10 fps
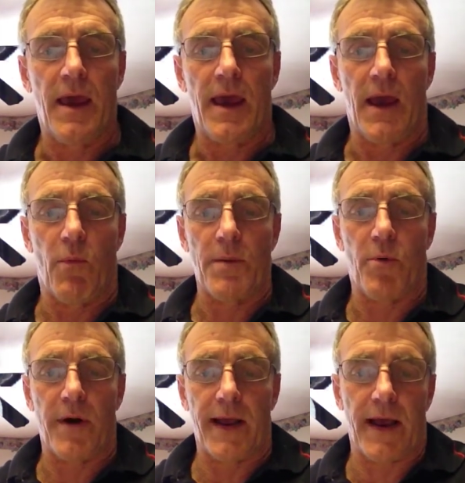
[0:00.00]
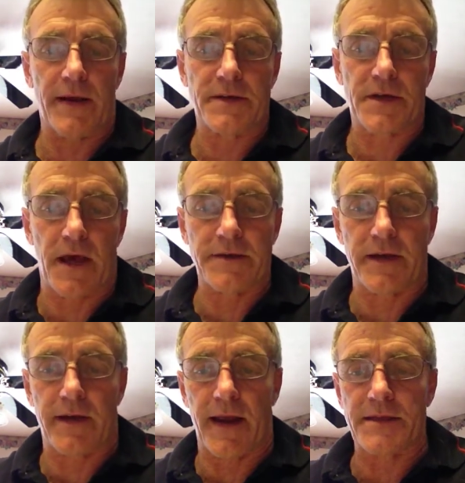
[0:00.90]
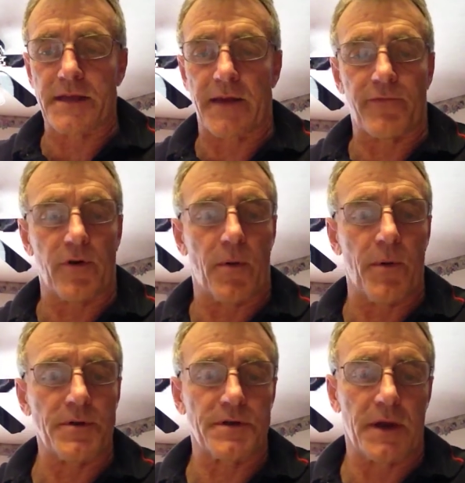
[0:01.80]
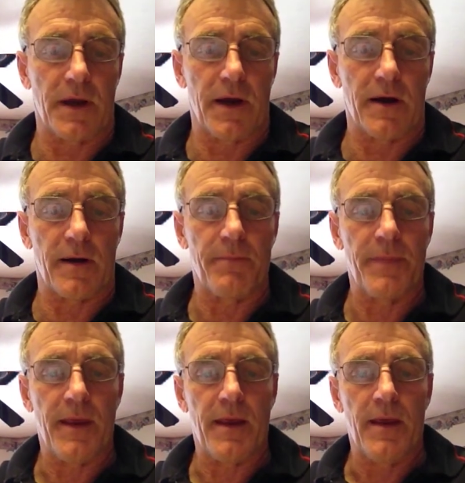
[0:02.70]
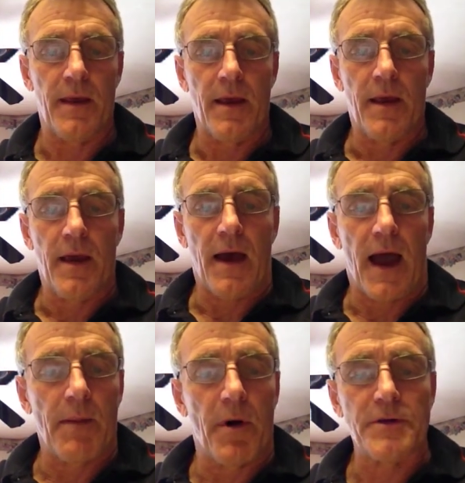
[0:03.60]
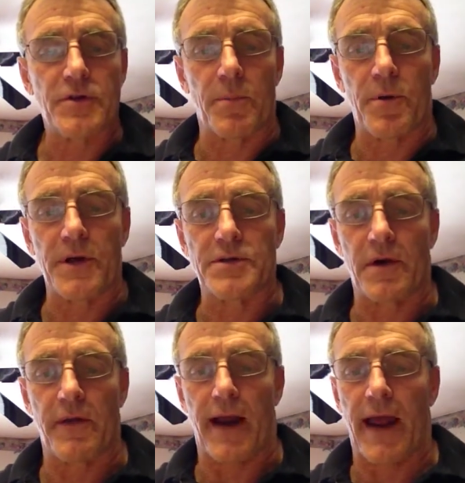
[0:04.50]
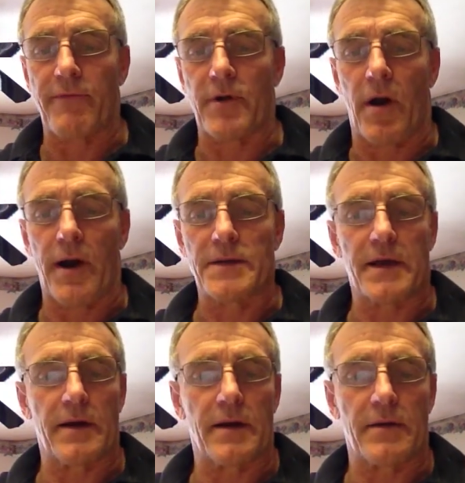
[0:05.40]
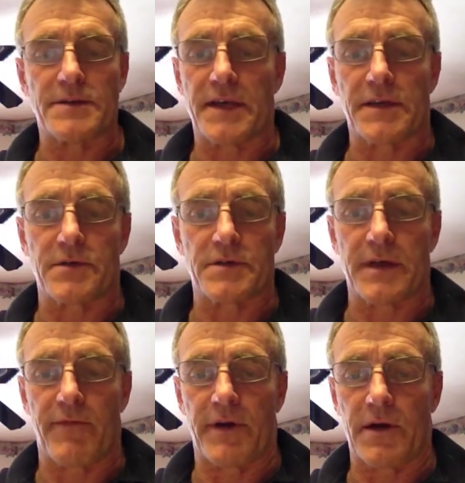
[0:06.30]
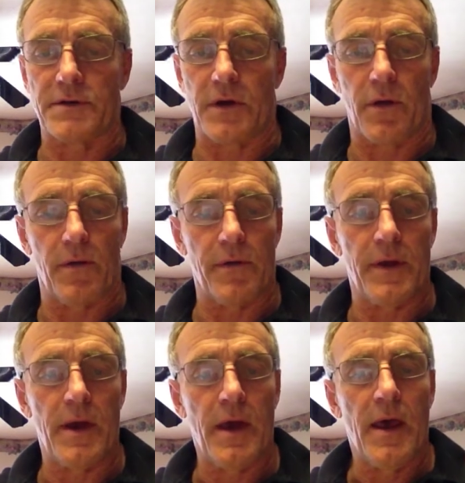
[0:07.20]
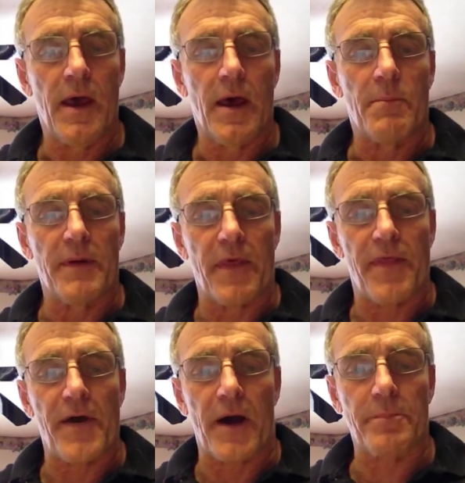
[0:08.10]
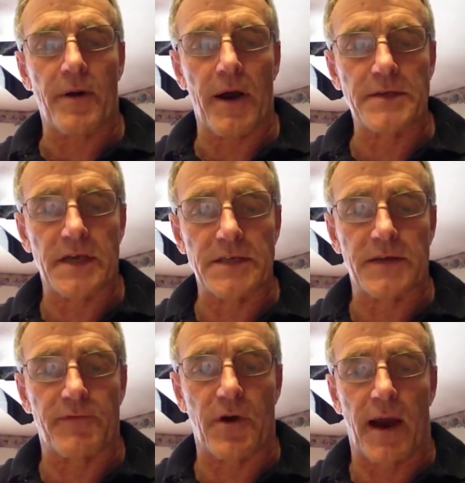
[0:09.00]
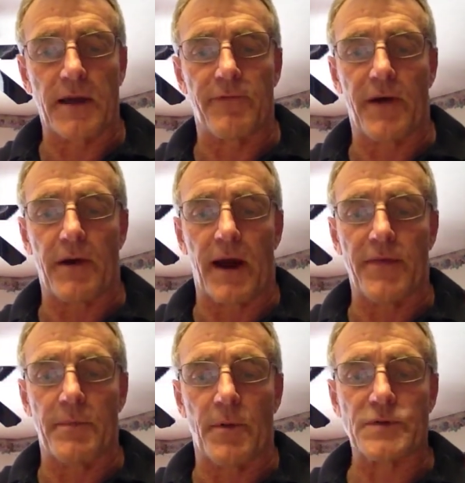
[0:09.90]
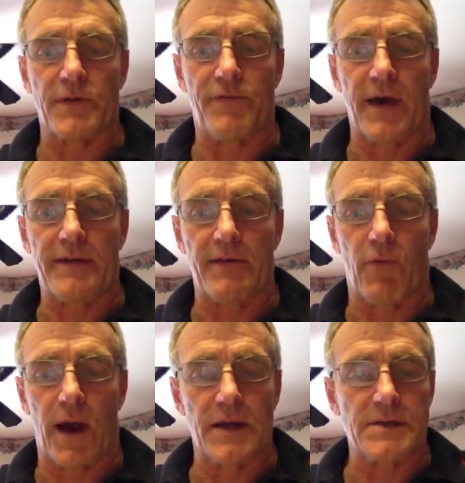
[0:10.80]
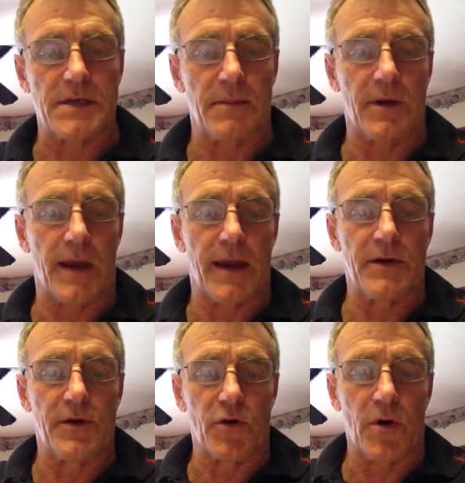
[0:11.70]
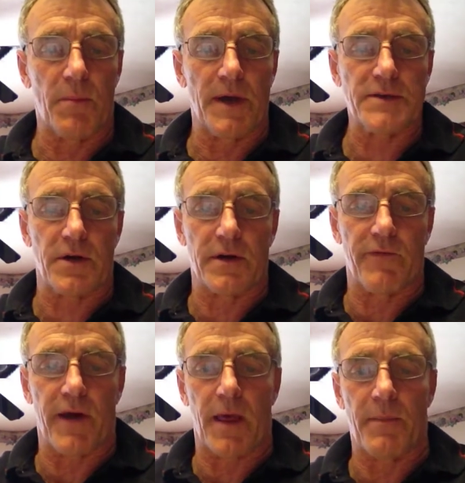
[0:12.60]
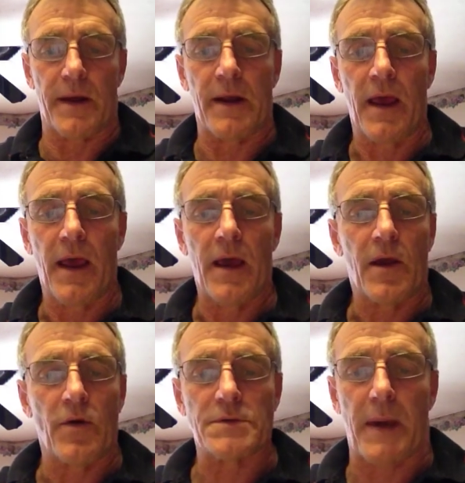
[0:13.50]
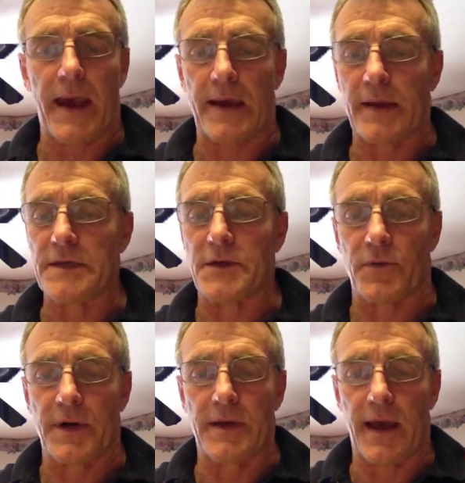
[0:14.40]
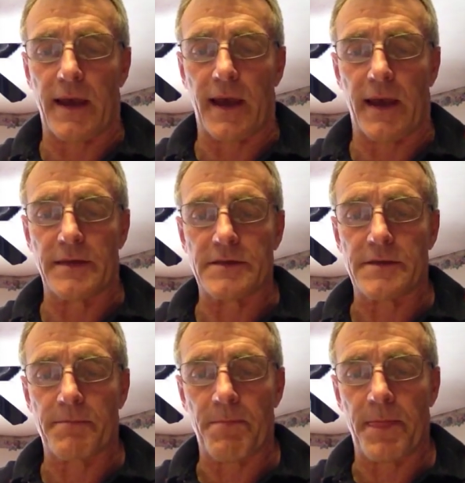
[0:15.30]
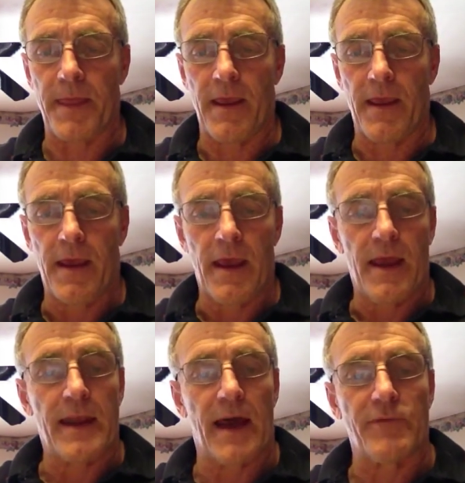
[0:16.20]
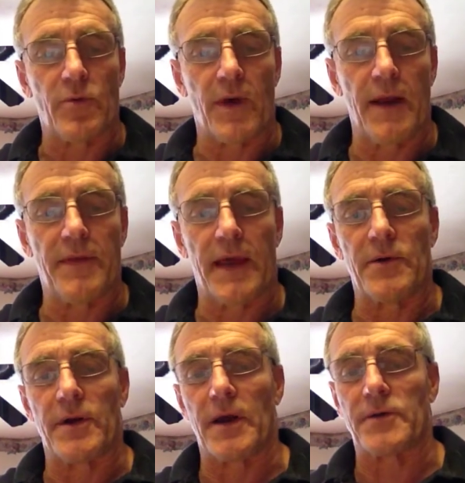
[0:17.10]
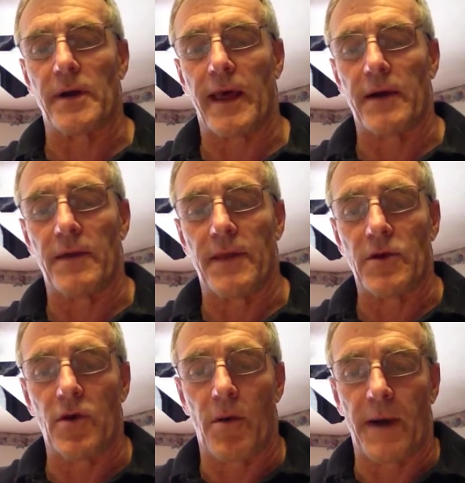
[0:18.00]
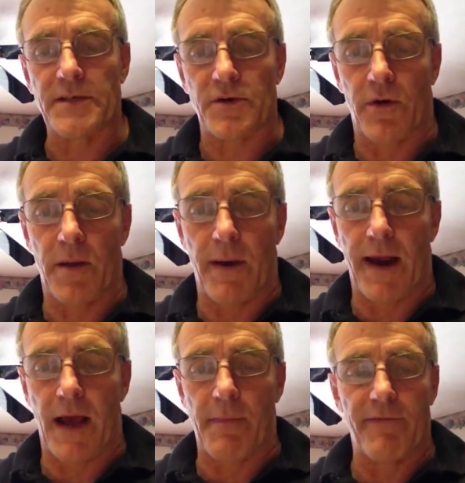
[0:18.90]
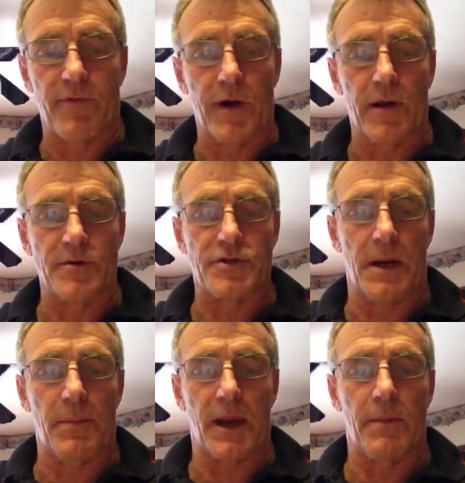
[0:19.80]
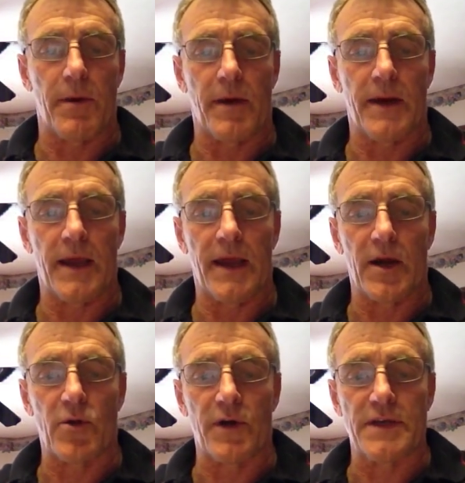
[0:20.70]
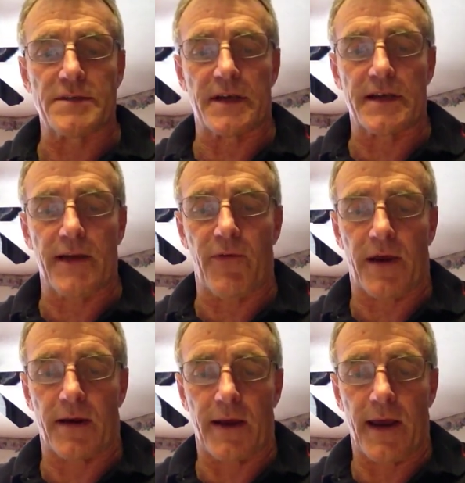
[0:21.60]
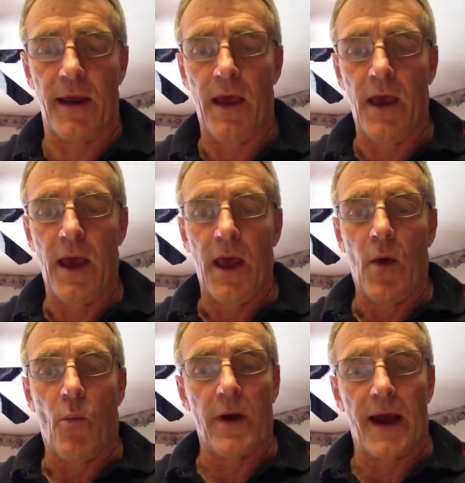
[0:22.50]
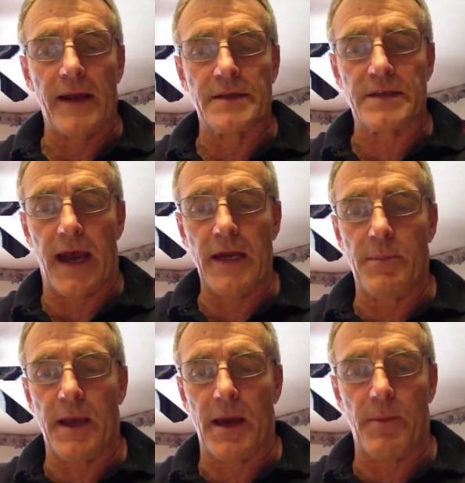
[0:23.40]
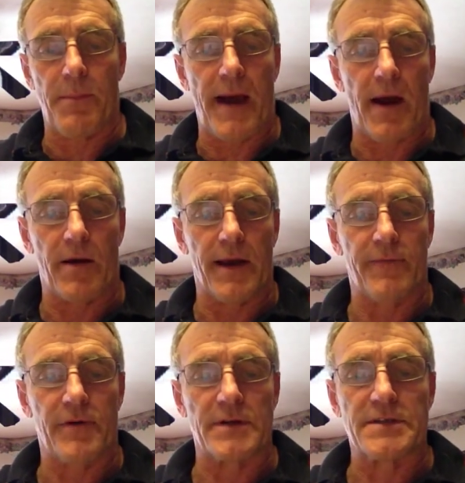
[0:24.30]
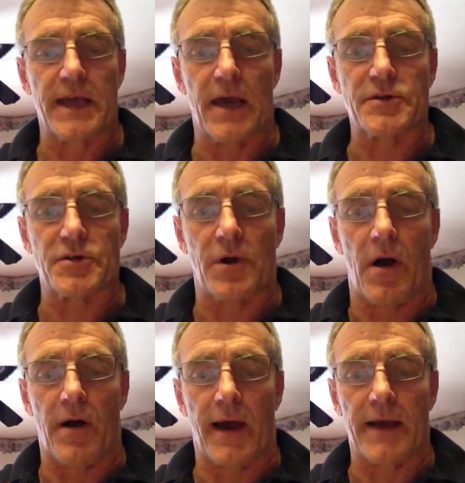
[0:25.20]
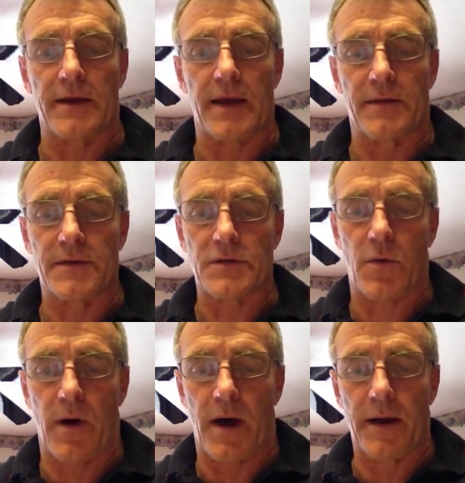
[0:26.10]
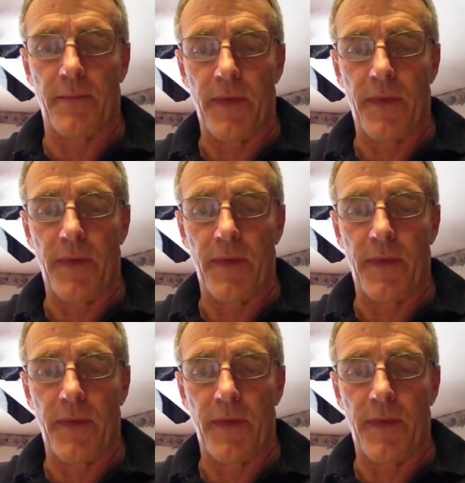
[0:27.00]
At one point I got disgusted and let set for almost a year. I am also pretty sure that I have drawings that are 6 or 7 years old. But the thought process of trying to figure out the most effective way to stimulate neuromuscular development goes back at least 3 decades. Now, if you read the introductory letter, then you know my story about how my vertical jumping ability increased significantly when I decided to become a powerlifter and see how strong I could get in the squat.